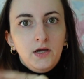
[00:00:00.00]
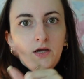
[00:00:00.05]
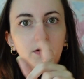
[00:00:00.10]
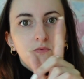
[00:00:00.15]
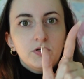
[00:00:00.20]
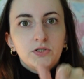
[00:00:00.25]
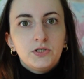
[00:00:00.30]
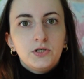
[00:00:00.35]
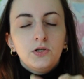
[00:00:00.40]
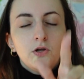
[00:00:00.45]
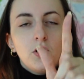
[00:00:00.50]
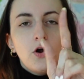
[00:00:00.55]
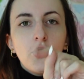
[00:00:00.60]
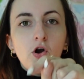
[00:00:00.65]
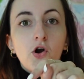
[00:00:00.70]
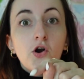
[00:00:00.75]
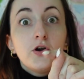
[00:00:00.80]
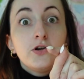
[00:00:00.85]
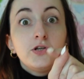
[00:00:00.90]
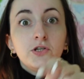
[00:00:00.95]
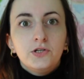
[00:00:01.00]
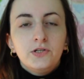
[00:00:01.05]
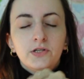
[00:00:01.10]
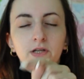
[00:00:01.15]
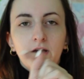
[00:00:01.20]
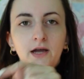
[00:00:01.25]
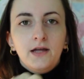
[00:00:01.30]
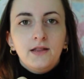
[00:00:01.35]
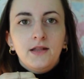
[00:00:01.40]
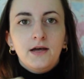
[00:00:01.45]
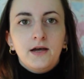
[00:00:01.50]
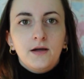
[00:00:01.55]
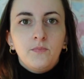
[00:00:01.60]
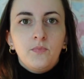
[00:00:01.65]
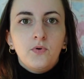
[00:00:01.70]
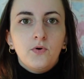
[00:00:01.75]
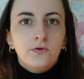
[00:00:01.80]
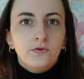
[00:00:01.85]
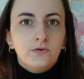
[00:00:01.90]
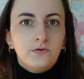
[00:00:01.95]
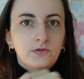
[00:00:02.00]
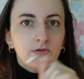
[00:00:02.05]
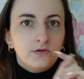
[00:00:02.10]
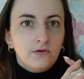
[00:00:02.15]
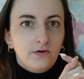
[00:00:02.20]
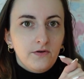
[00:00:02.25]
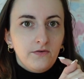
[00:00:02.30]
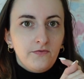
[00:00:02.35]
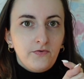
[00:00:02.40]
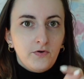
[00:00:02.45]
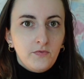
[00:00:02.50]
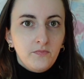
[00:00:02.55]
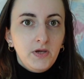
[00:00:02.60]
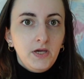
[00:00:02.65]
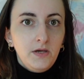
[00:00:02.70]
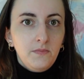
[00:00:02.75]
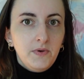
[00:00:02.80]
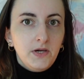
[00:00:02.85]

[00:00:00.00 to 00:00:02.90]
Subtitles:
It wasn't urgent at that point for me,